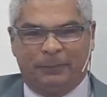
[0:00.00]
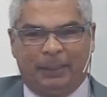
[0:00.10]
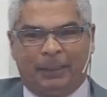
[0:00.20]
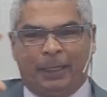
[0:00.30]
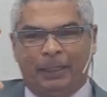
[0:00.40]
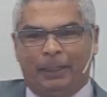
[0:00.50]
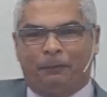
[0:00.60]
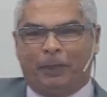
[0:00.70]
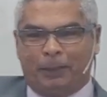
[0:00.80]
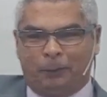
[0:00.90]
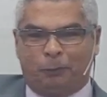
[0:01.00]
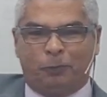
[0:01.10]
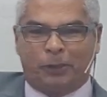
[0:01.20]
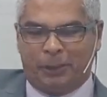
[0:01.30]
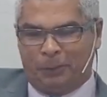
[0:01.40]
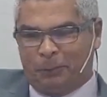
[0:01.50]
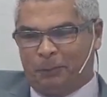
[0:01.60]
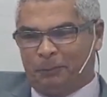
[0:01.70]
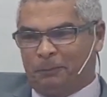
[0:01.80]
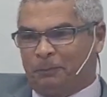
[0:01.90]
the house of my father. It
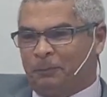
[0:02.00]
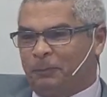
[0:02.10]
was